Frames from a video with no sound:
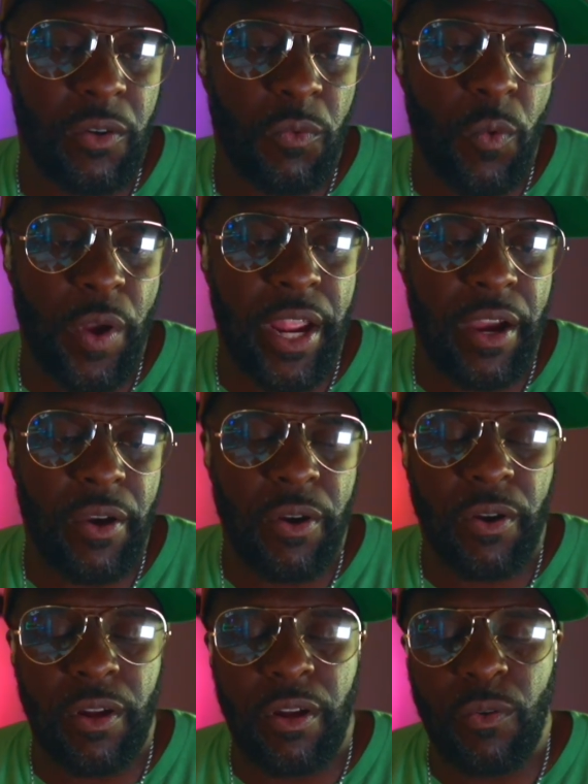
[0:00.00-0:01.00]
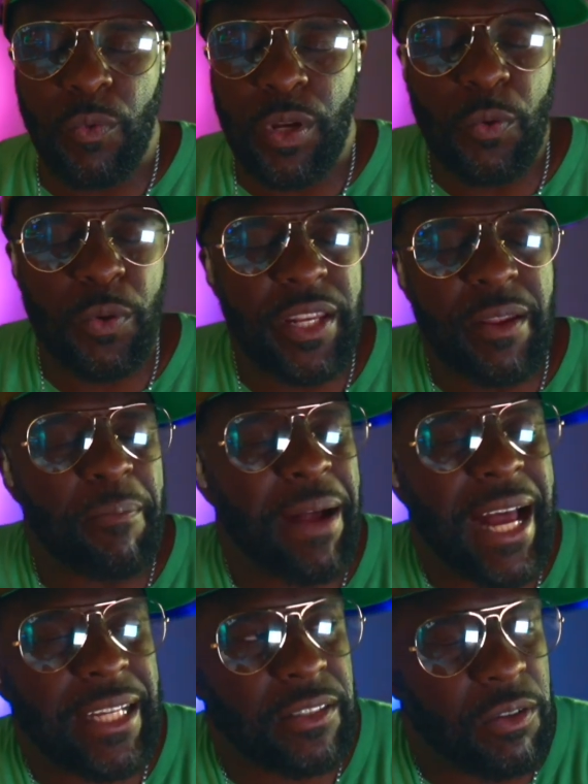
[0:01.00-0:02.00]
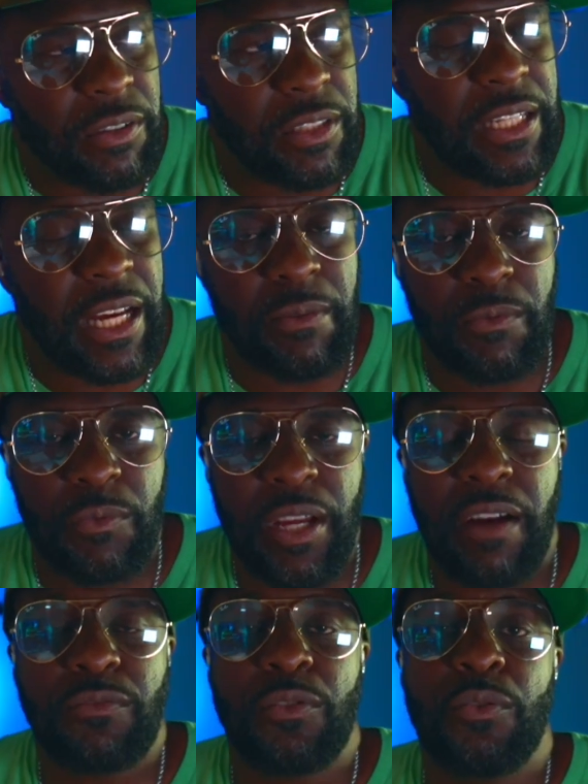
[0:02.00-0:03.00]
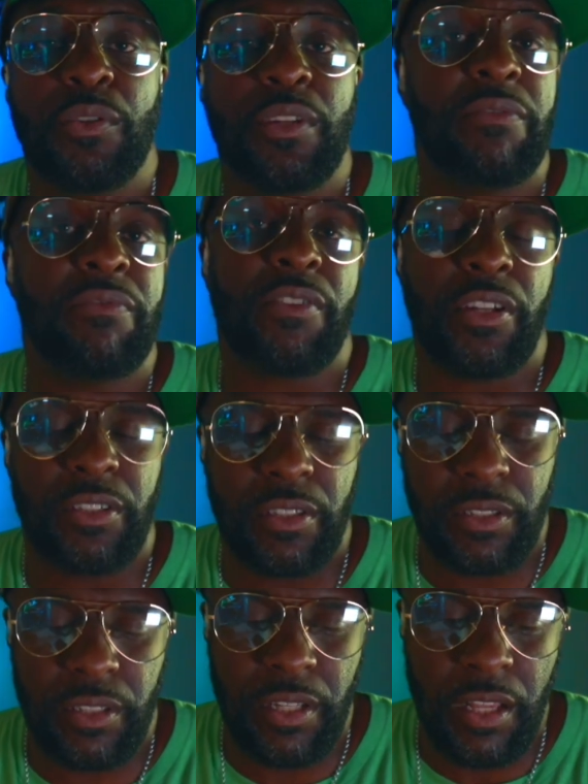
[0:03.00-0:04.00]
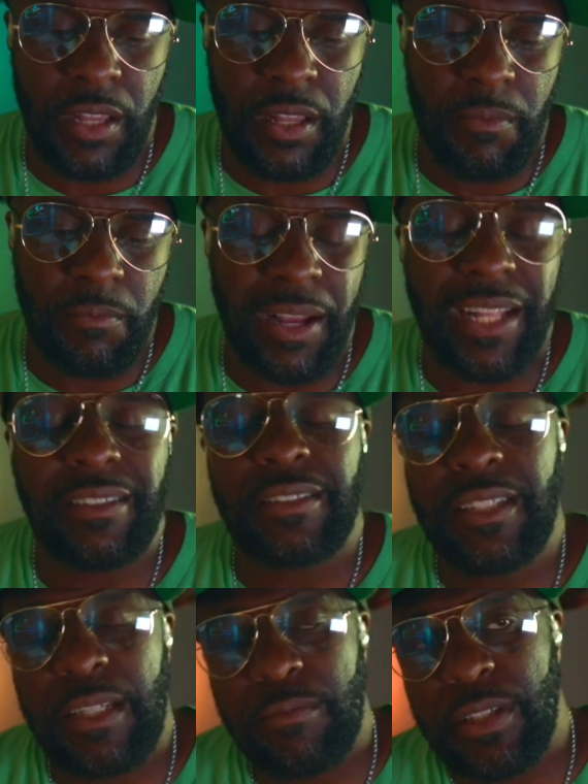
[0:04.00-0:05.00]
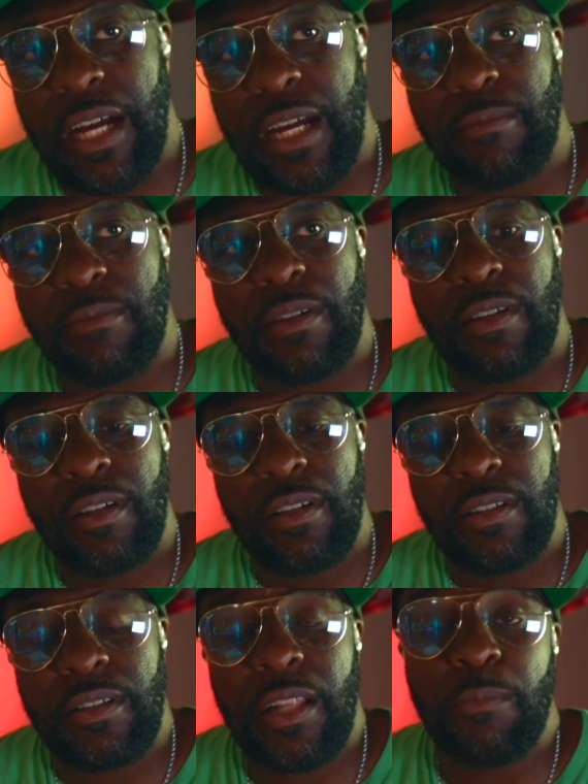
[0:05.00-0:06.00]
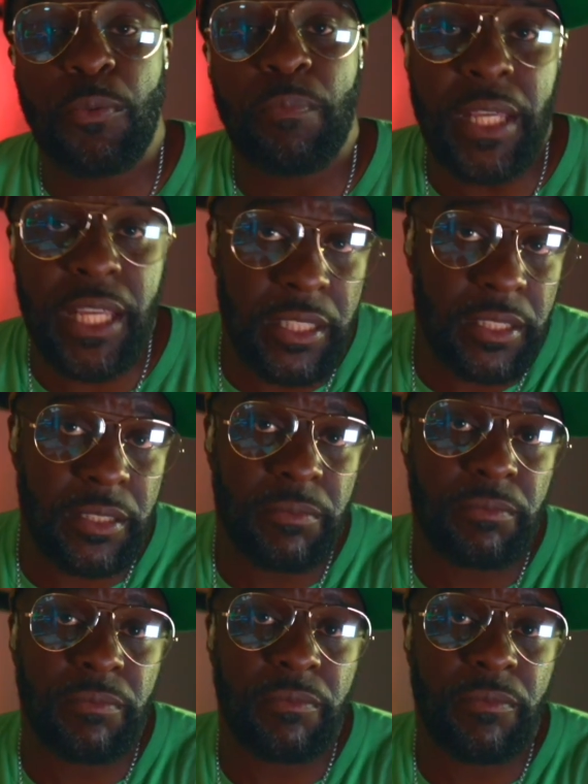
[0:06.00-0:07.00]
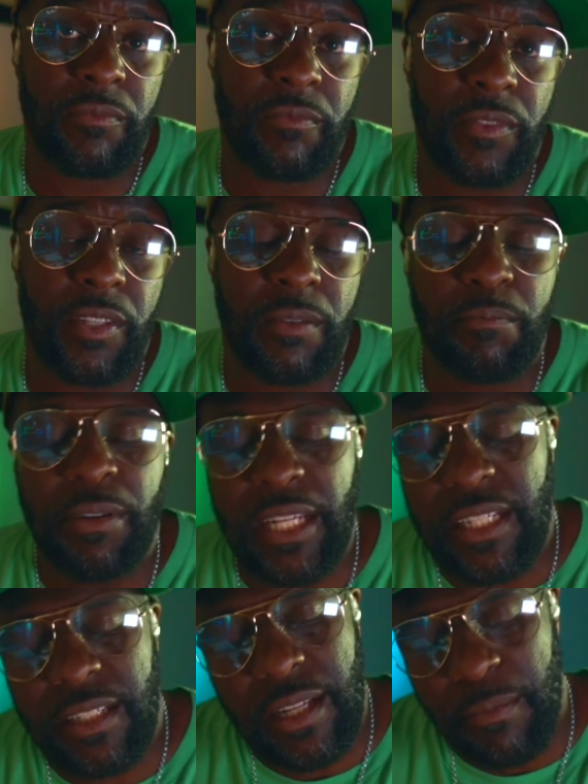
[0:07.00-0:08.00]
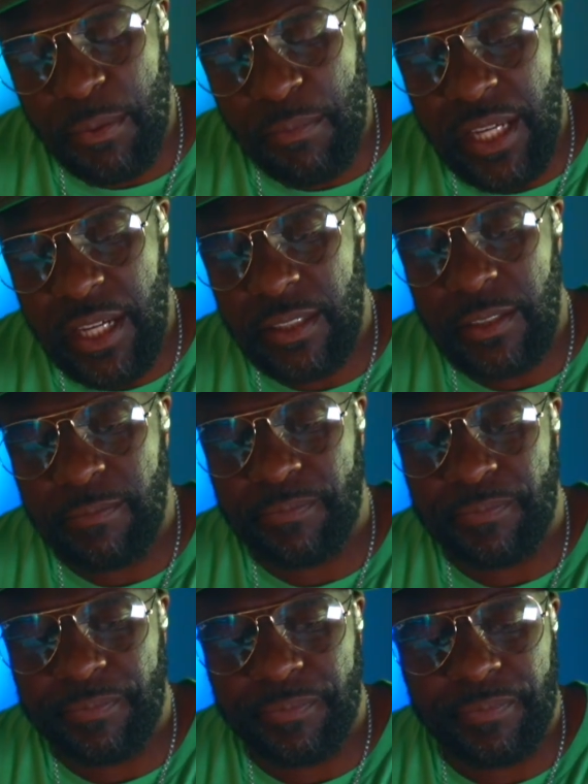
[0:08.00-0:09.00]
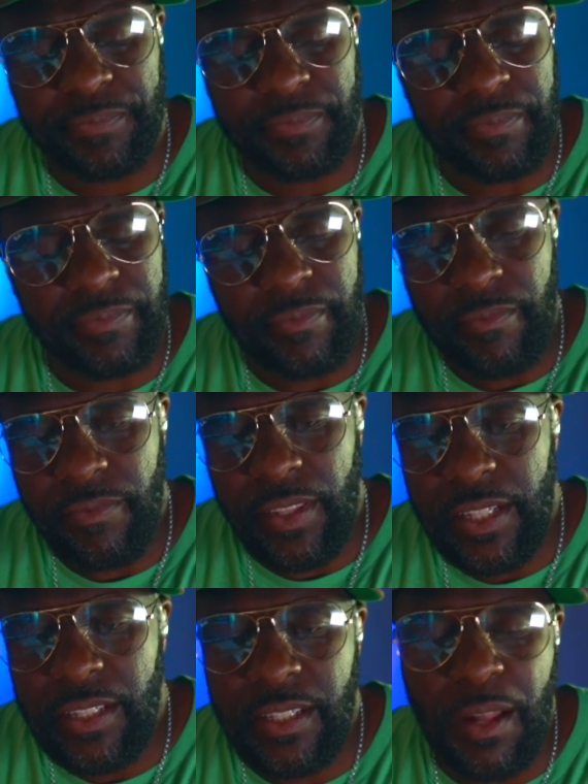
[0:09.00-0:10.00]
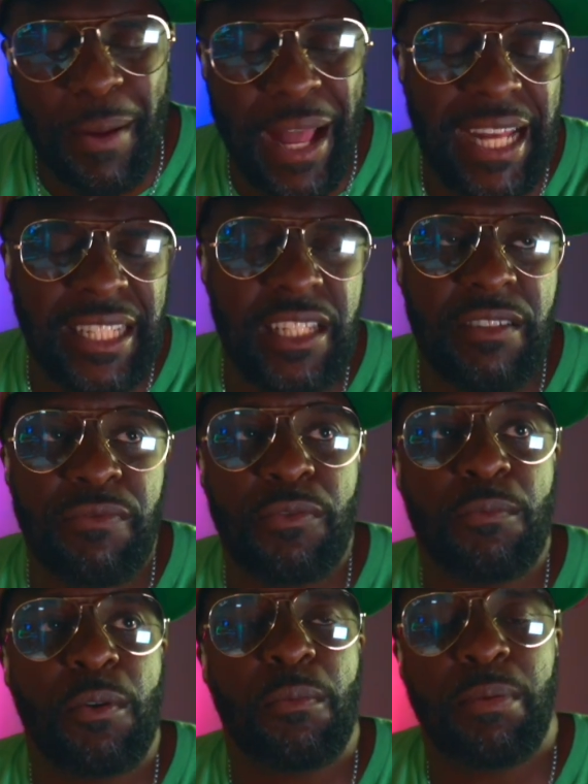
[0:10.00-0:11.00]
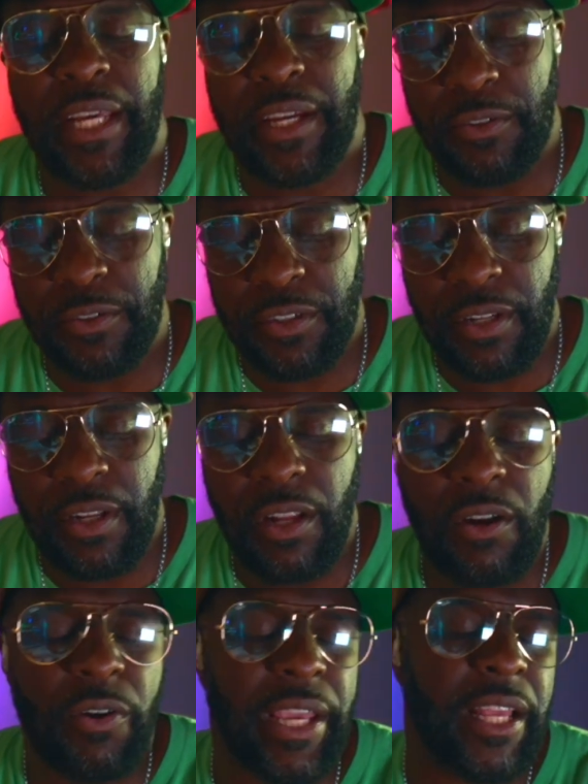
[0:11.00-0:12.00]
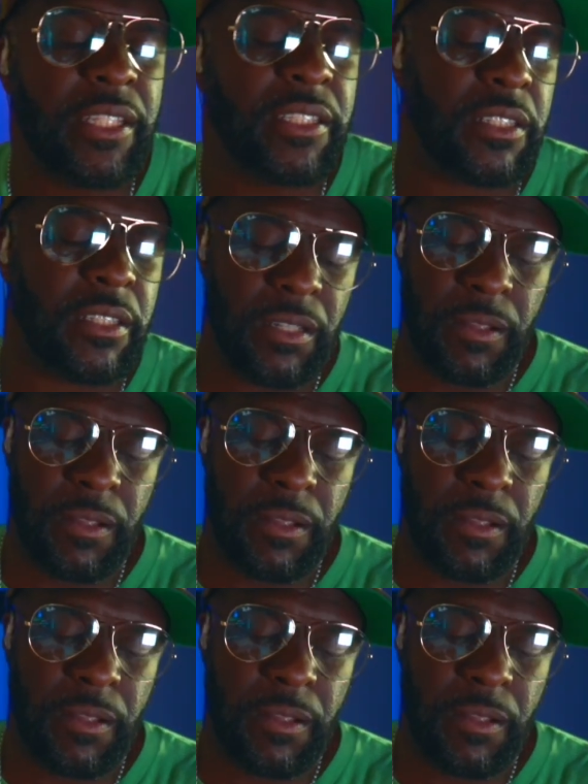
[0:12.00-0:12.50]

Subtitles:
where we look in the past all the time. We have to look in front. But at the same time, stop the BS. Please stop the BS. Stop asking football players. Okay, listen.